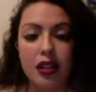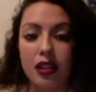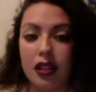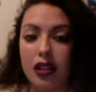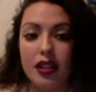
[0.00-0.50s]

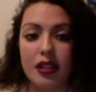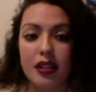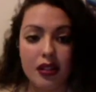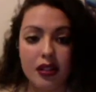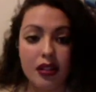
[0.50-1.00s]
it,
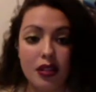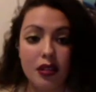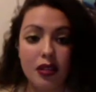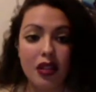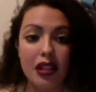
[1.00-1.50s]

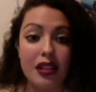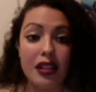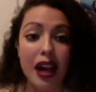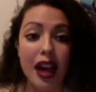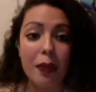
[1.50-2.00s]
it to
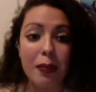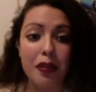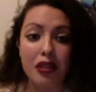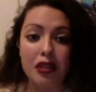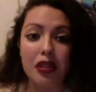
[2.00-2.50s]
happen
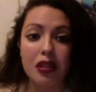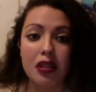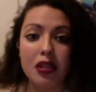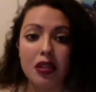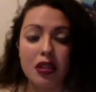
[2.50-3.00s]

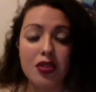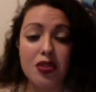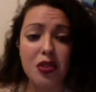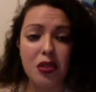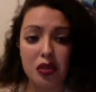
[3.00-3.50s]
so
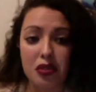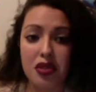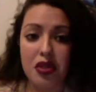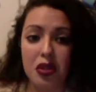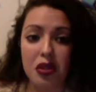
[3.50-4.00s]
close to
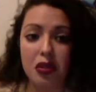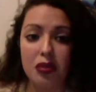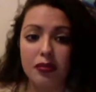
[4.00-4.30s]
home.